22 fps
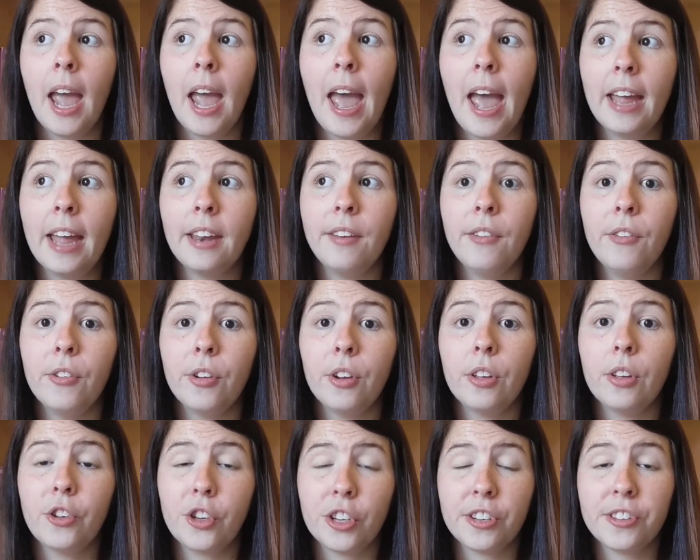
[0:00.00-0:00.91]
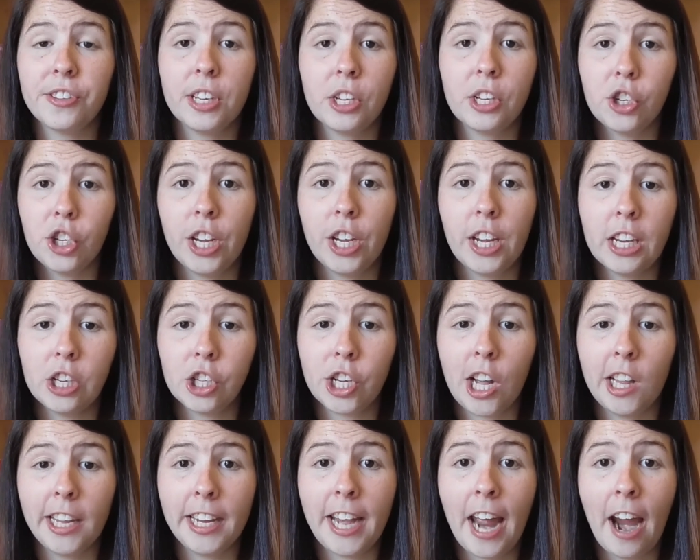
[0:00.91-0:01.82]
and just this year
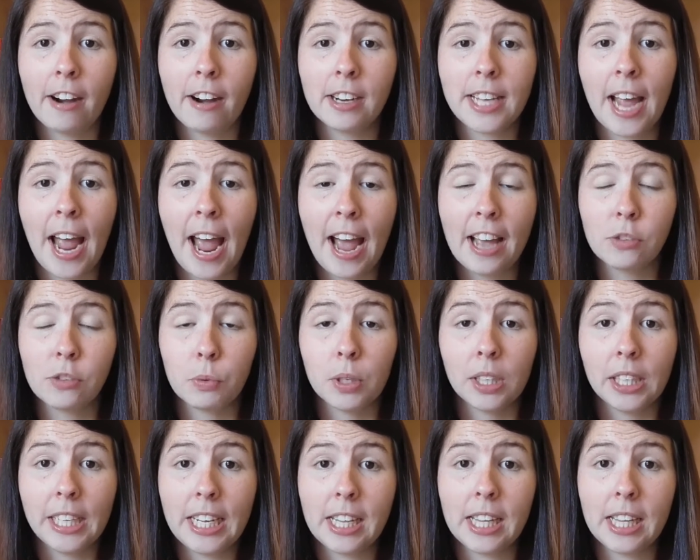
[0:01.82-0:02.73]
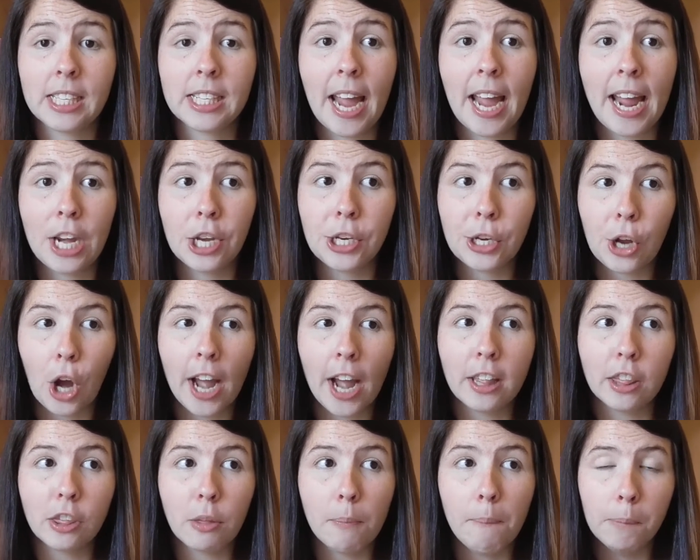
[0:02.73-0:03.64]
Charlene Harris has released a
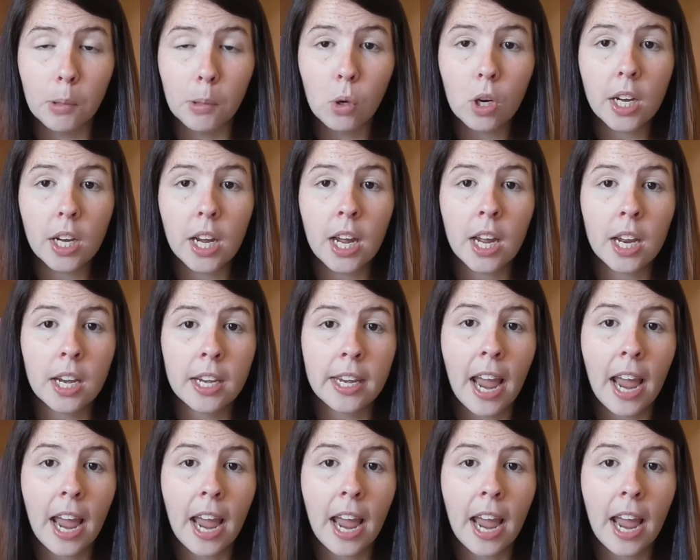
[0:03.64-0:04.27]
9th book.